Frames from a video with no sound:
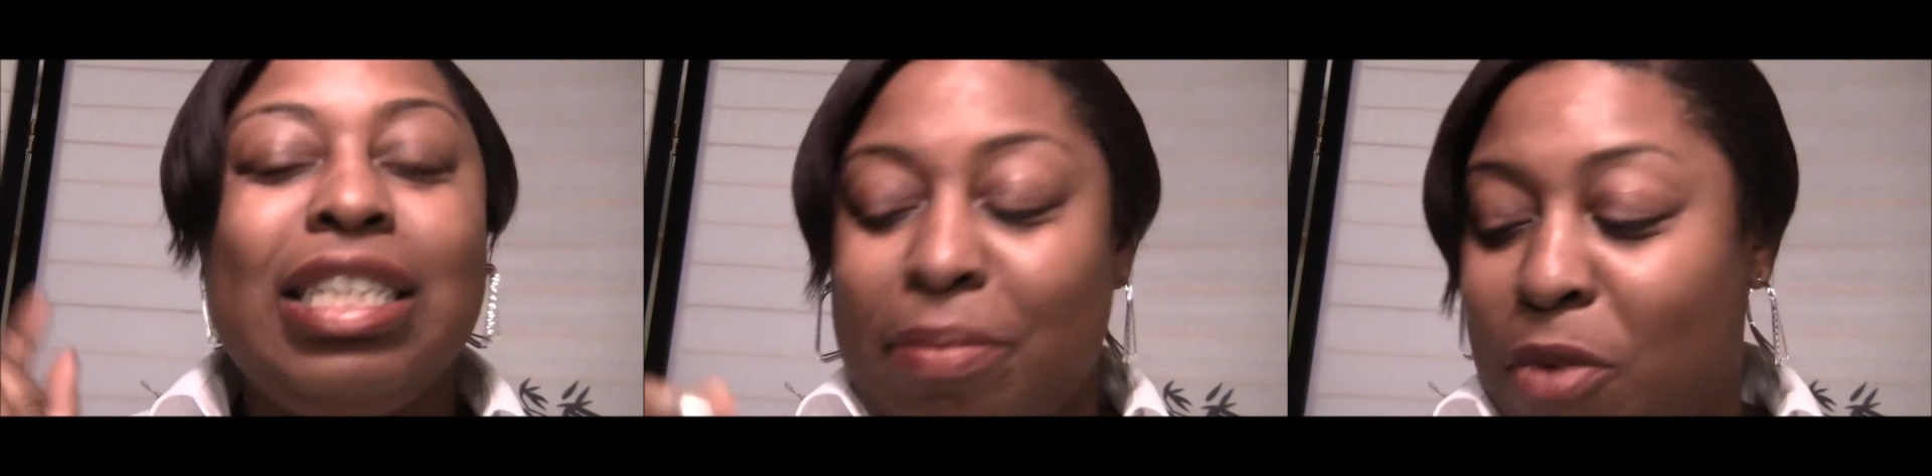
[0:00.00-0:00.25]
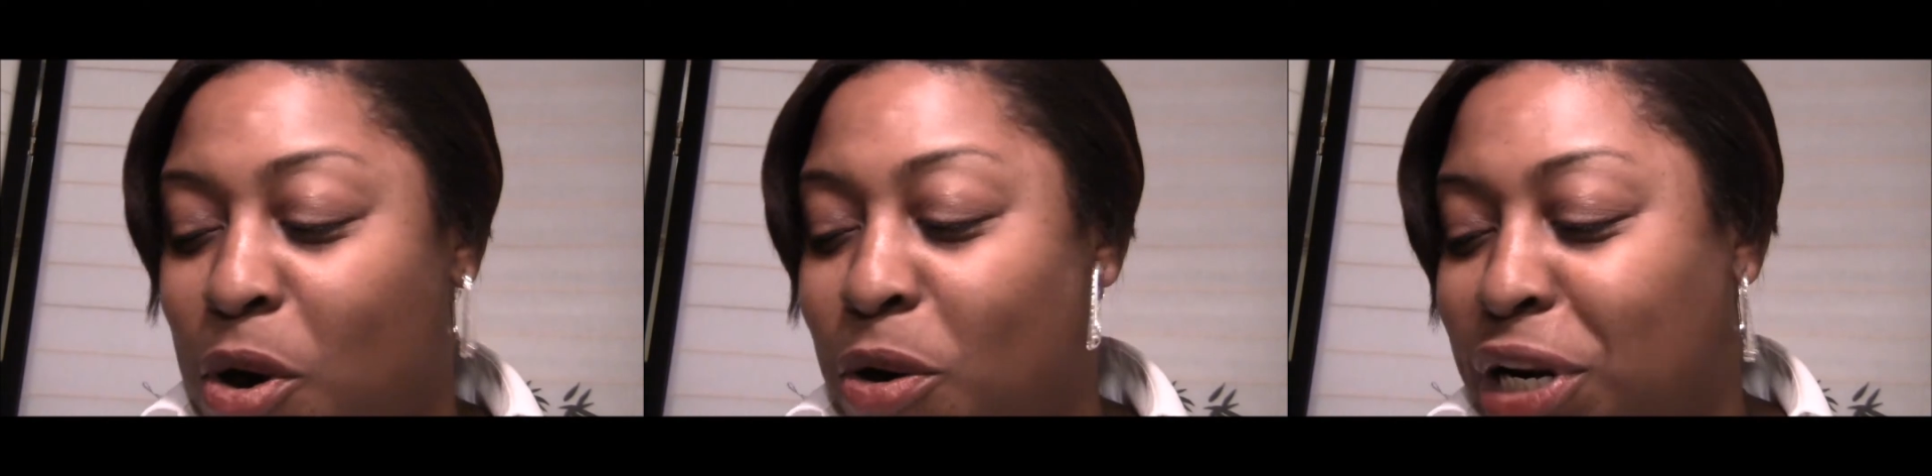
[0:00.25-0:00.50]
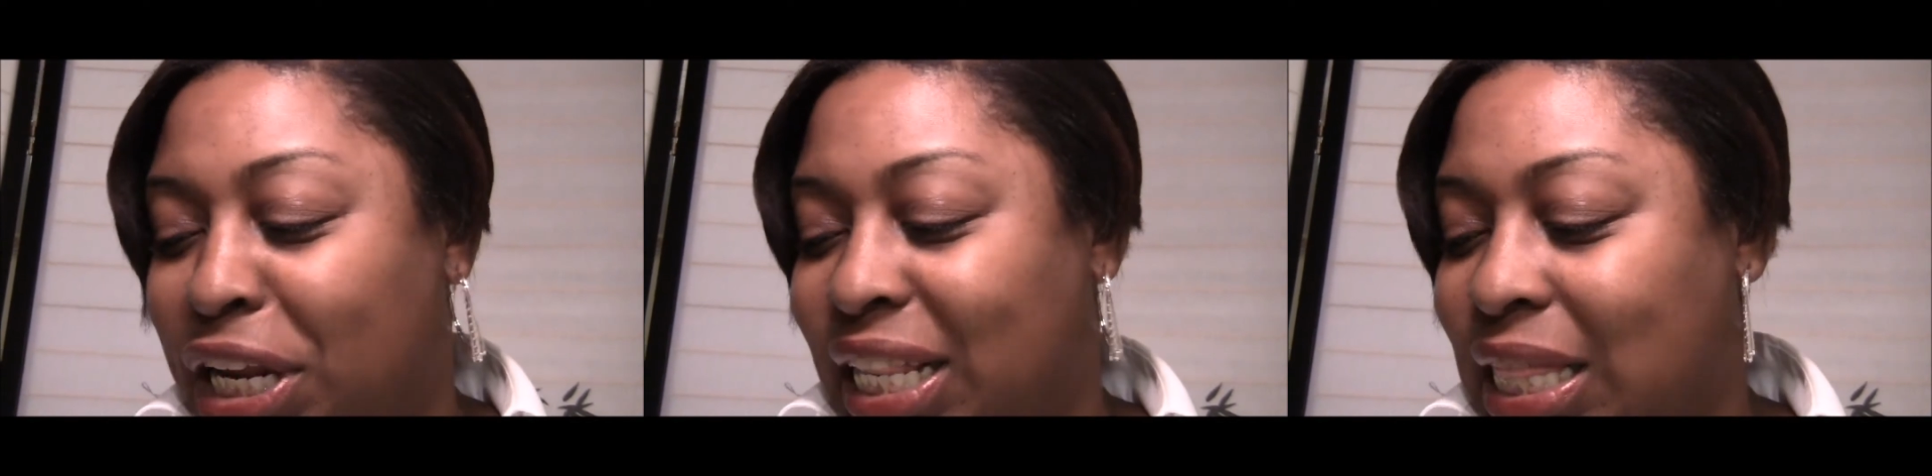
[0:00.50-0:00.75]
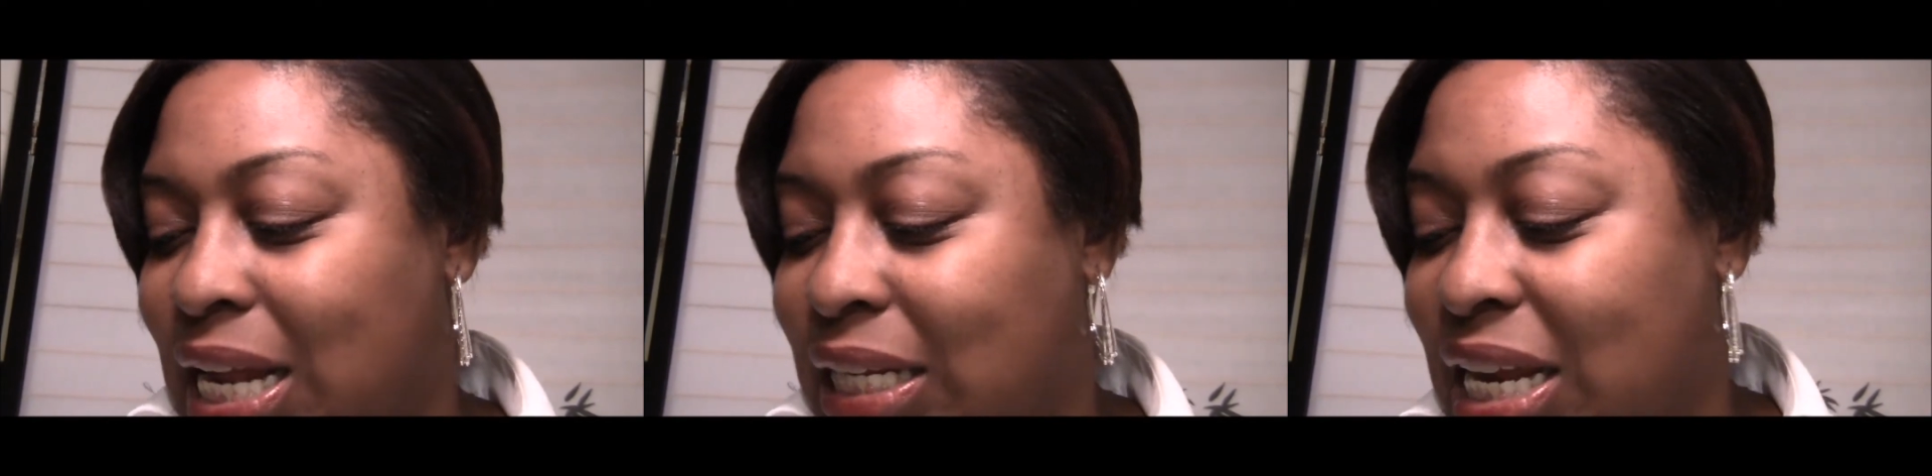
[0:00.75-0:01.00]
tomorrow to
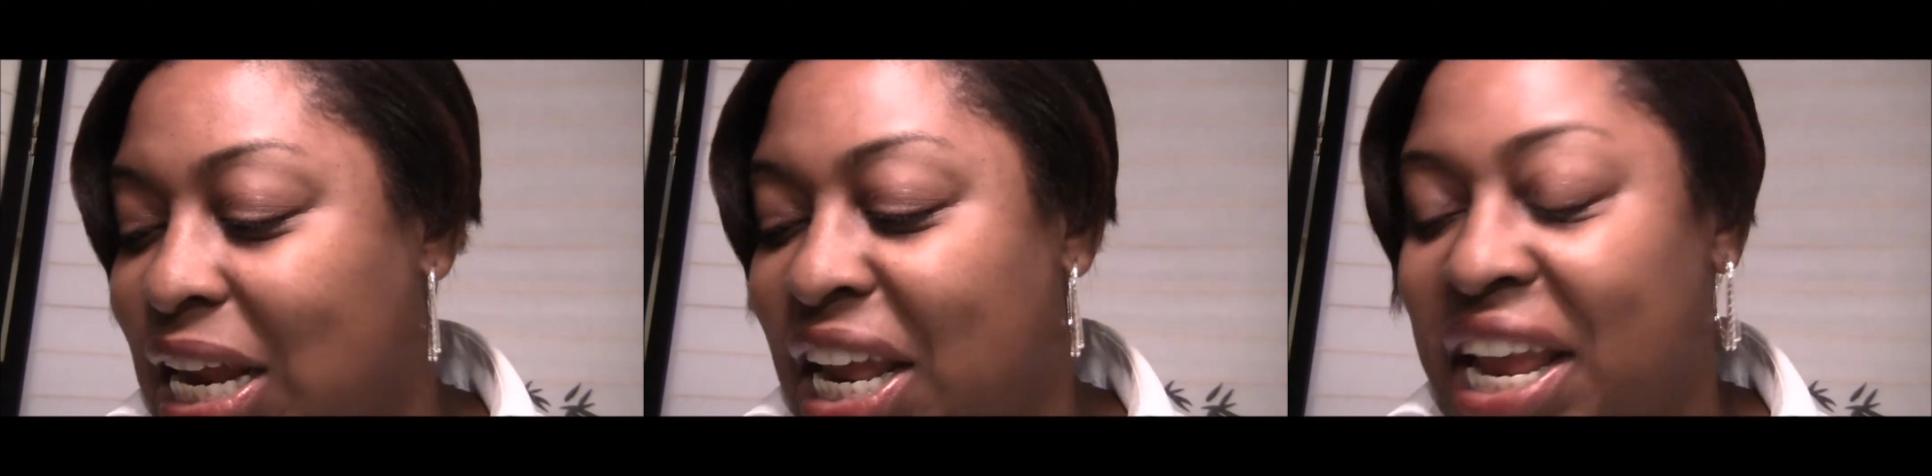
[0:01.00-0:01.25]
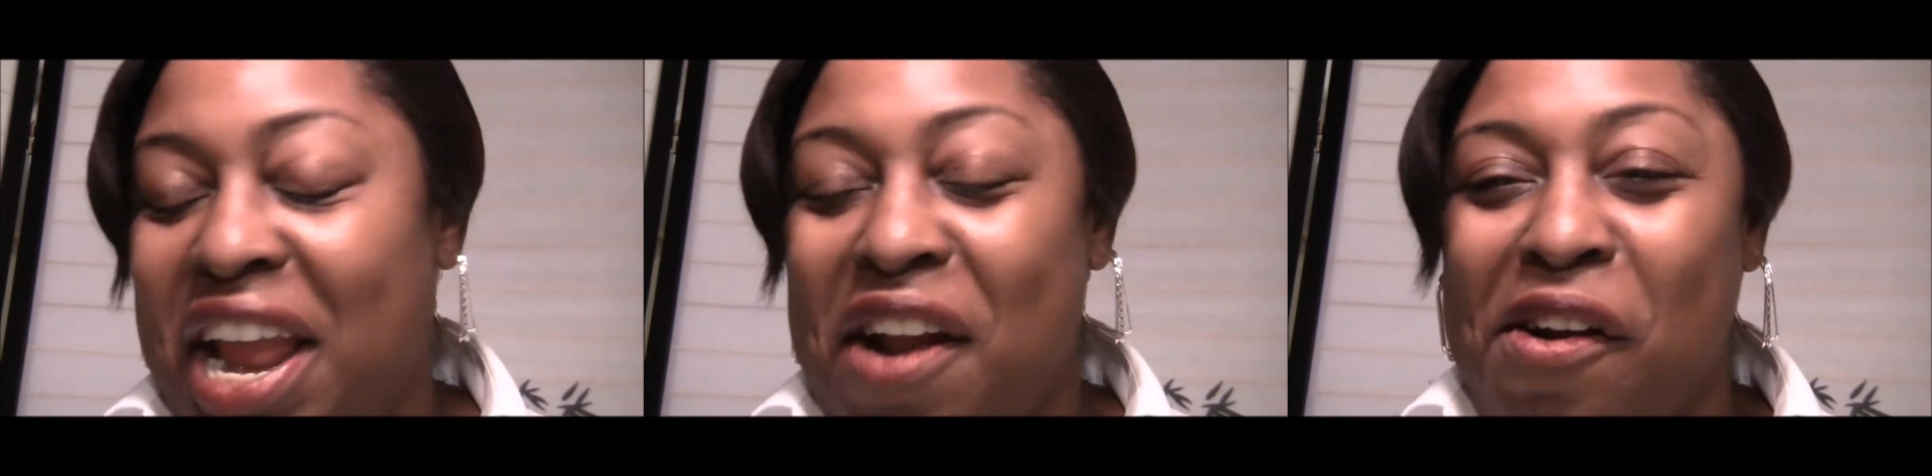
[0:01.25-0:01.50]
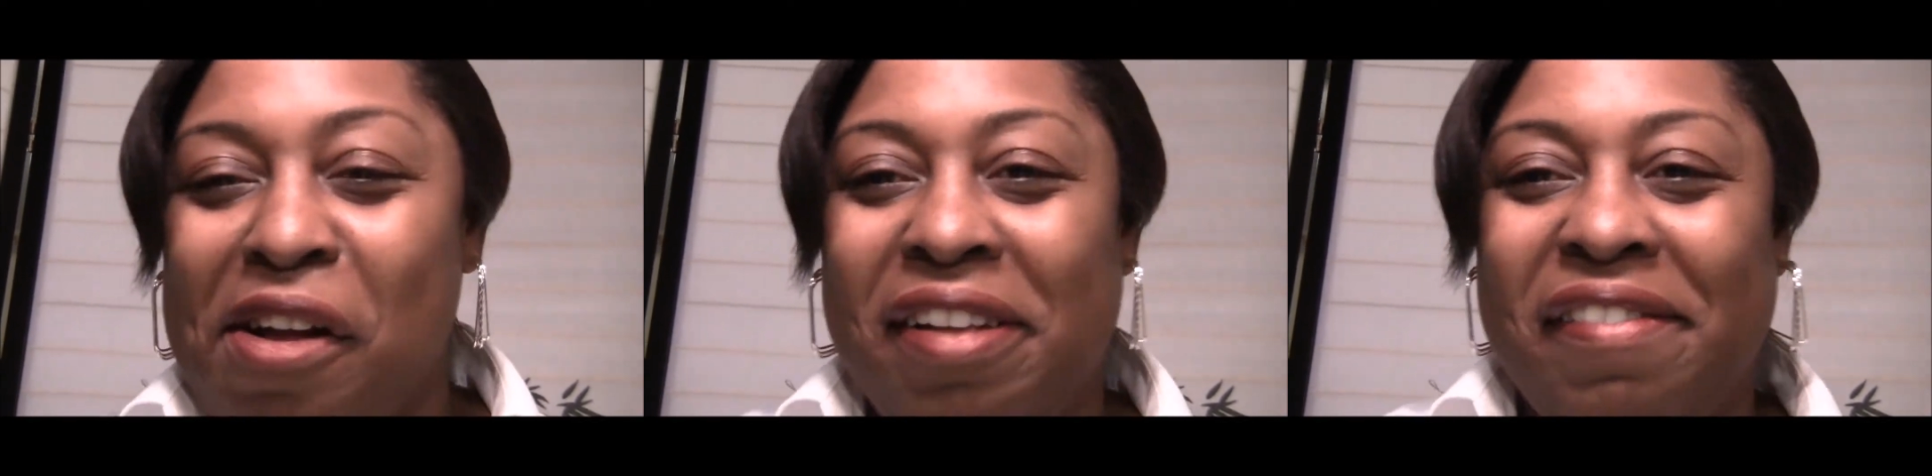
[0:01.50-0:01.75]
get that taken care